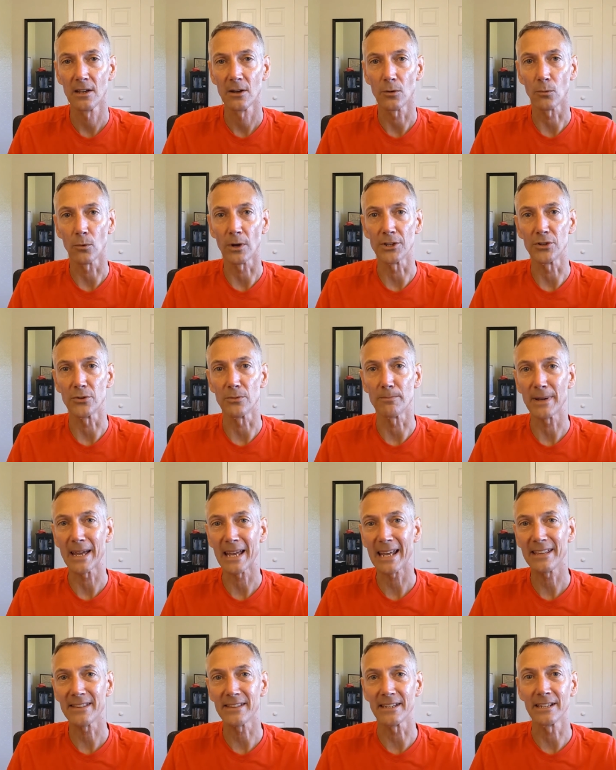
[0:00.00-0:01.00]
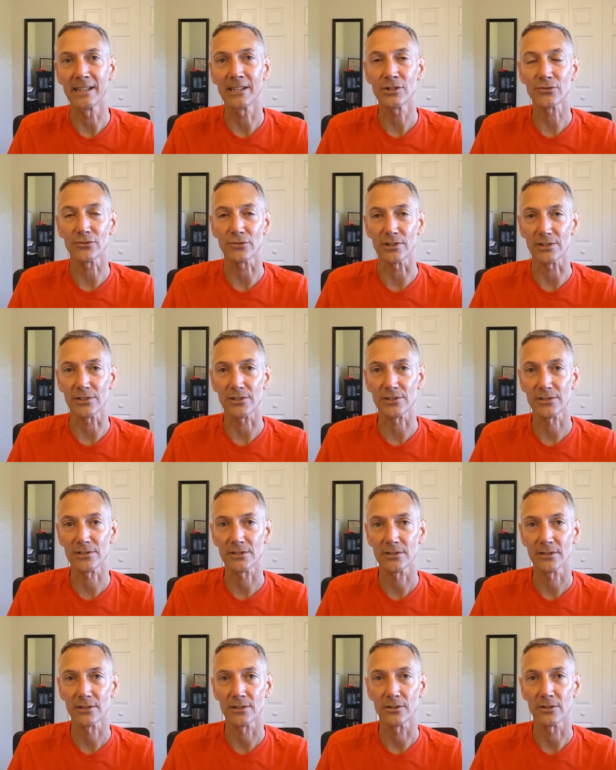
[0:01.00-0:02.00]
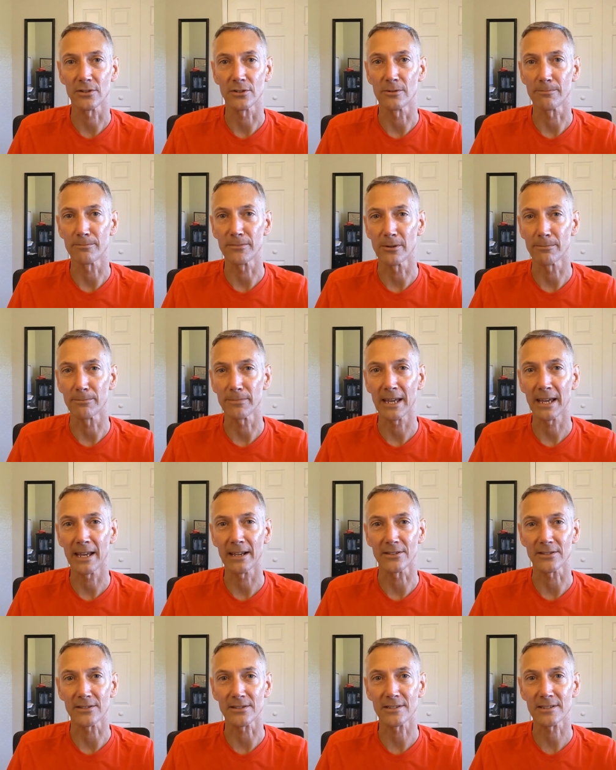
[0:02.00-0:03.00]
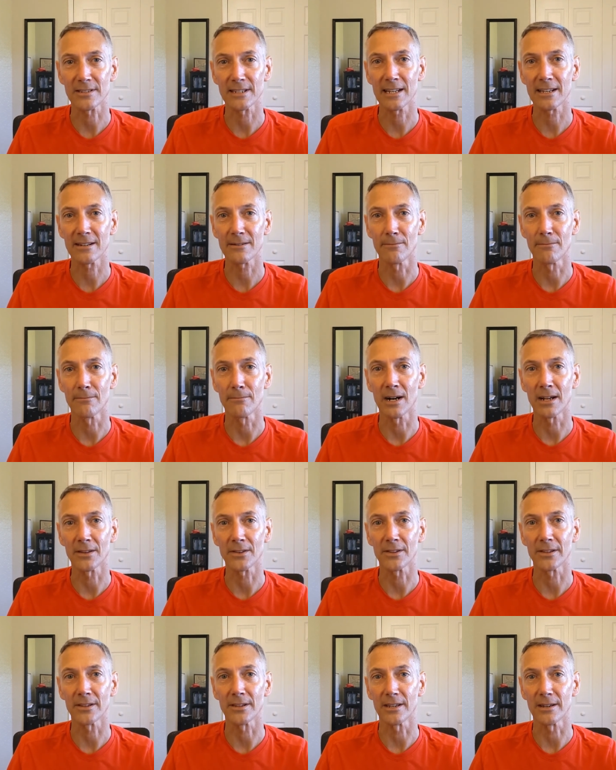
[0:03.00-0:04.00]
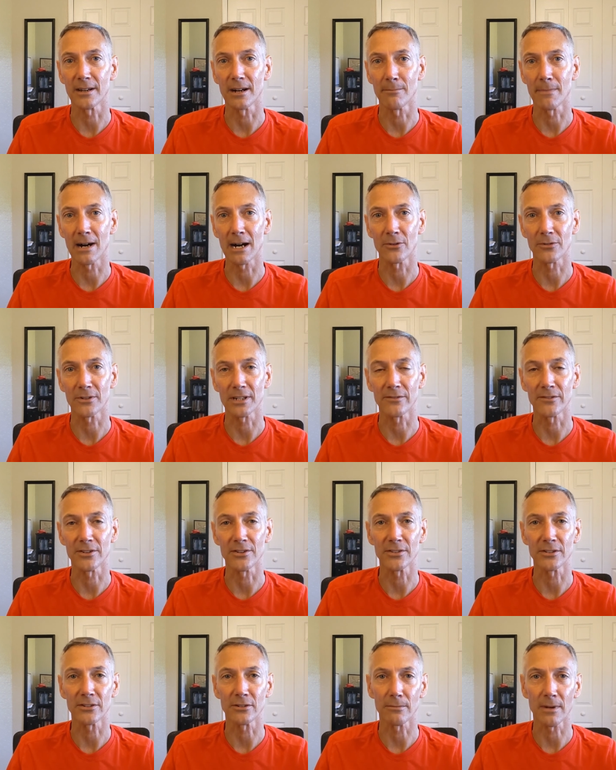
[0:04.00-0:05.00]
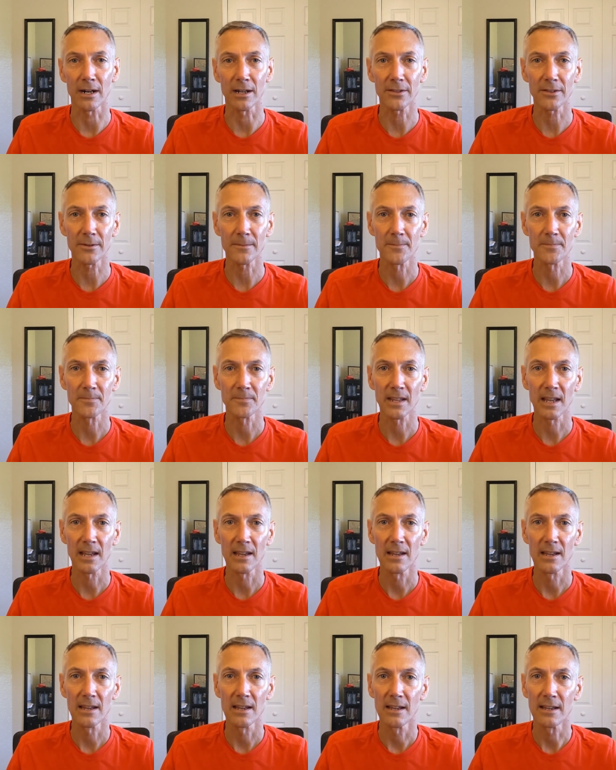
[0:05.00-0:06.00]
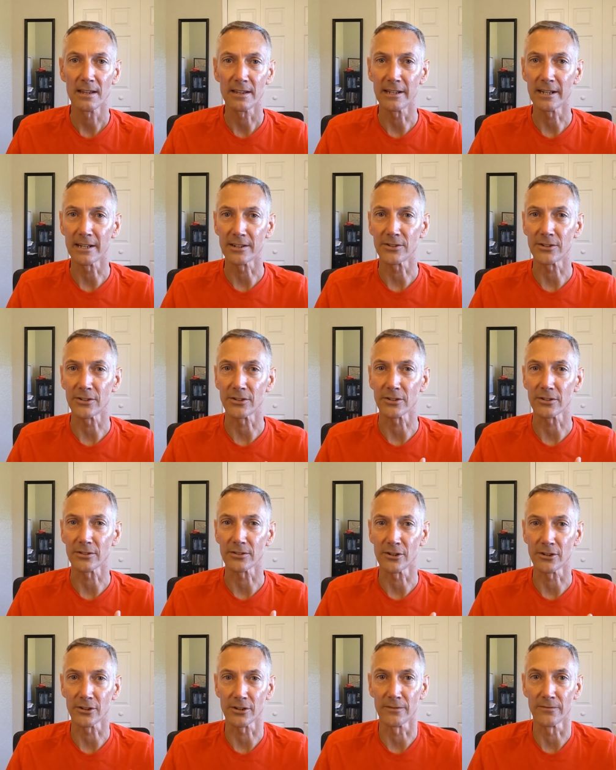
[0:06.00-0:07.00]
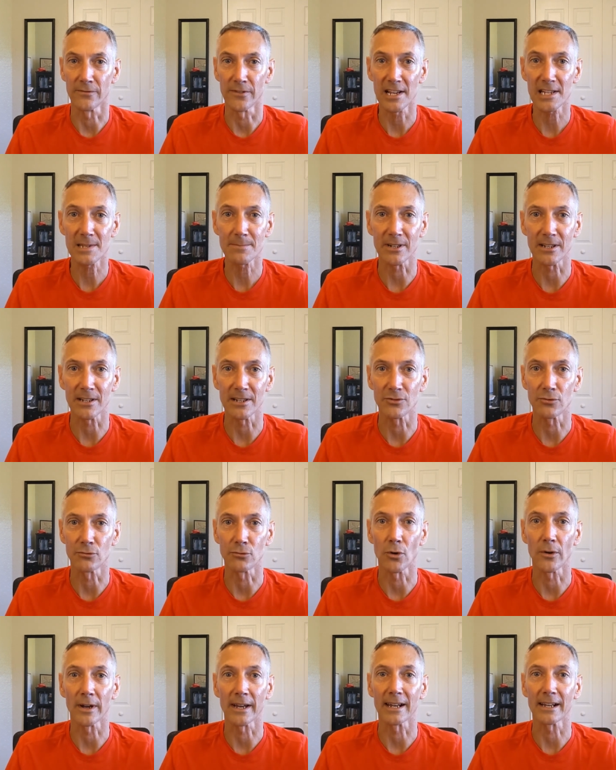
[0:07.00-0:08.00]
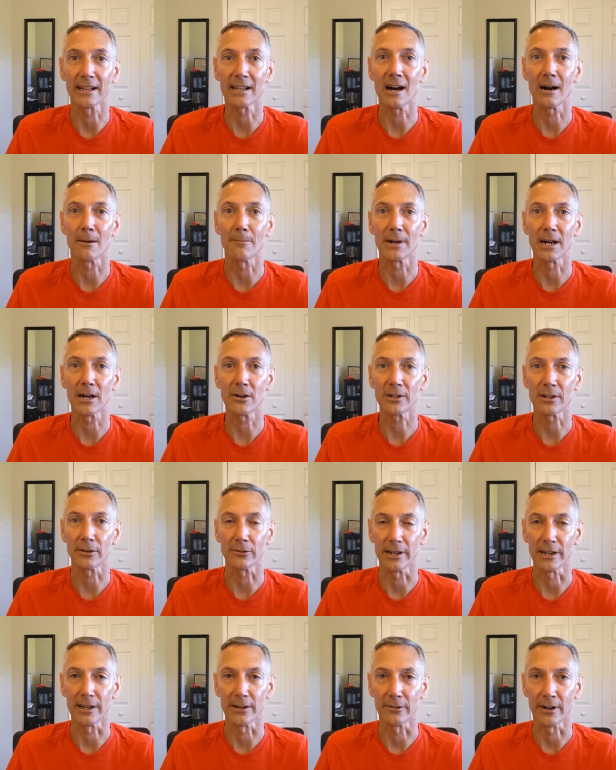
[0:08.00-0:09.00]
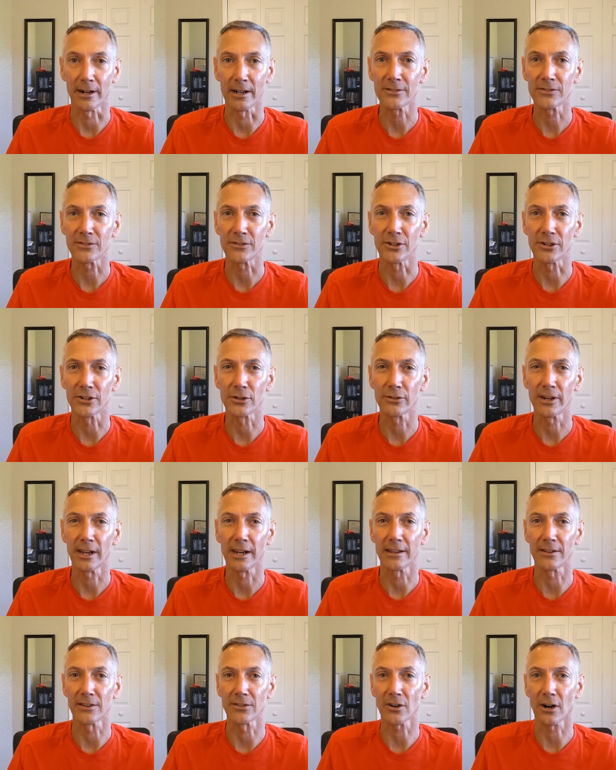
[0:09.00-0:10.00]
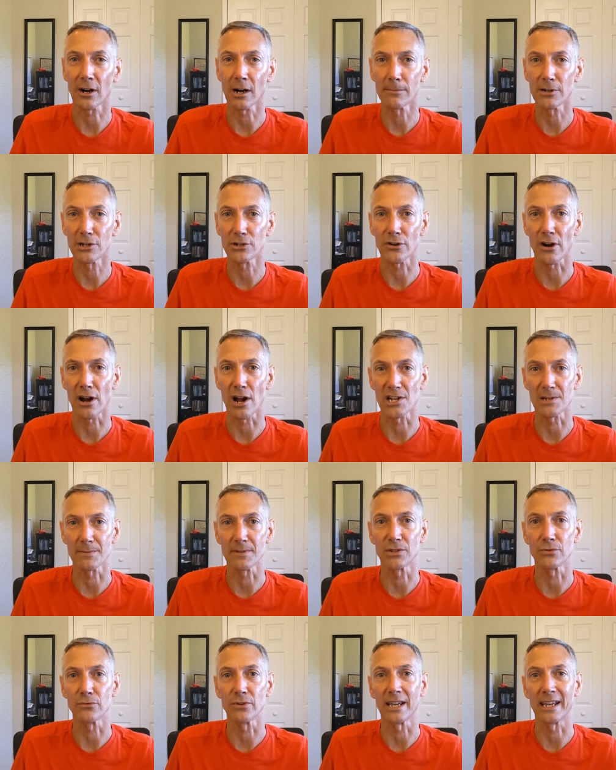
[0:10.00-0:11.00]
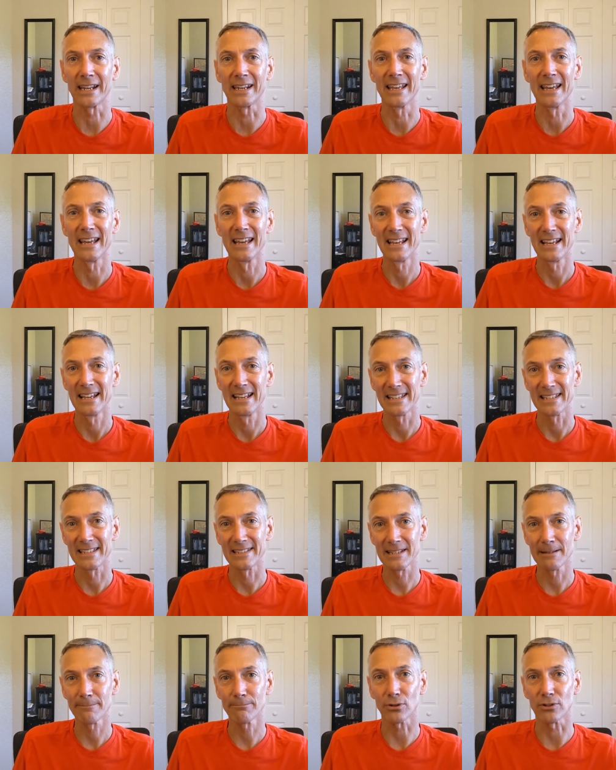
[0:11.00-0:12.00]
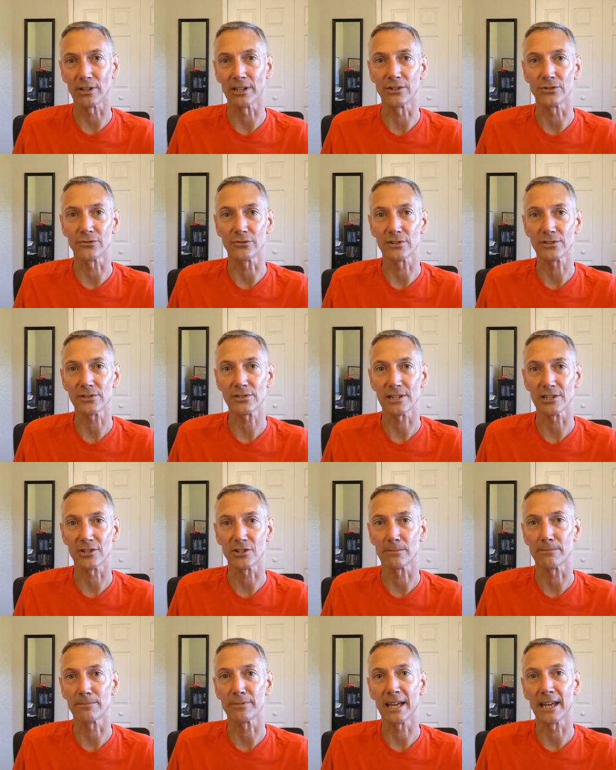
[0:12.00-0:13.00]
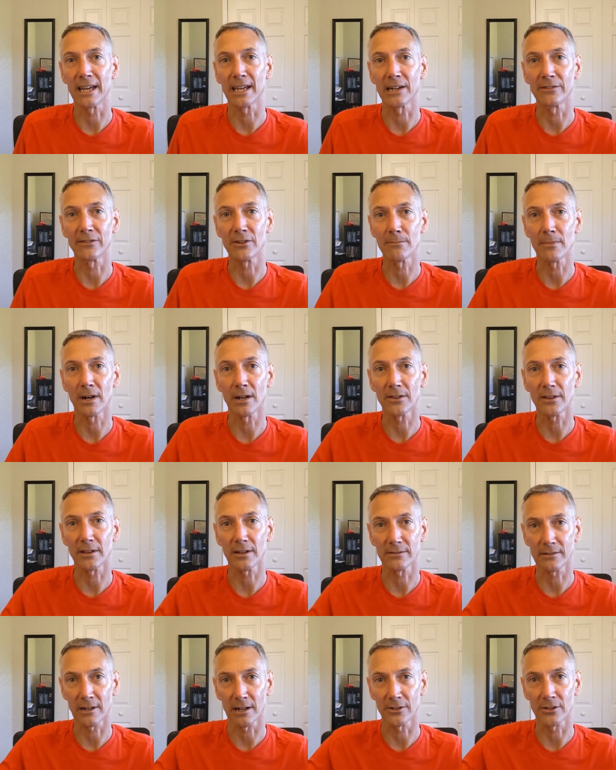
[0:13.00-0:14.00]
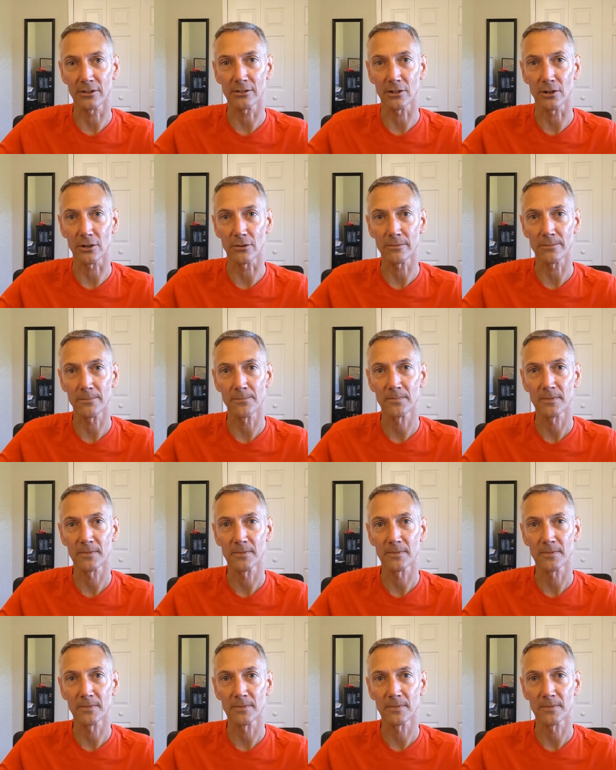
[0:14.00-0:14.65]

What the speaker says: When you pay the interest, you're paying a set monthly amount every single month, yet your investment is growing at a compounding rate, right? So you're creating this arbitrage between simple interest that you're paying every month on your loan